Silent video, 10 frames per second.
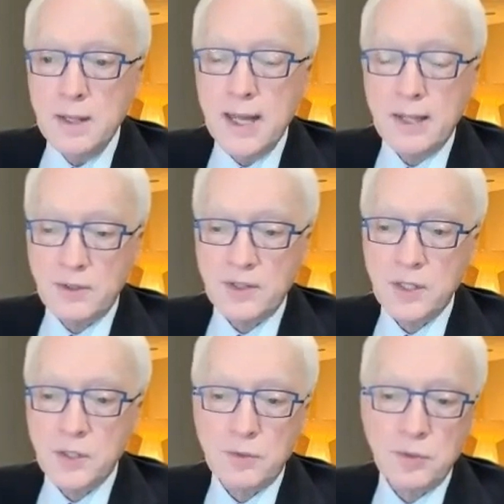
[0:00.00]
That's
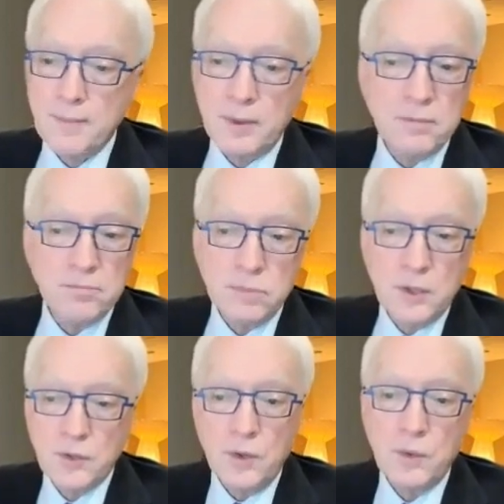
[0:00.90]
essential tremor.
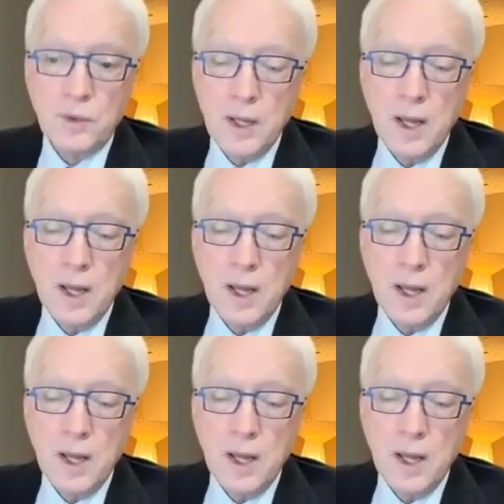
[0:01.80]
There's no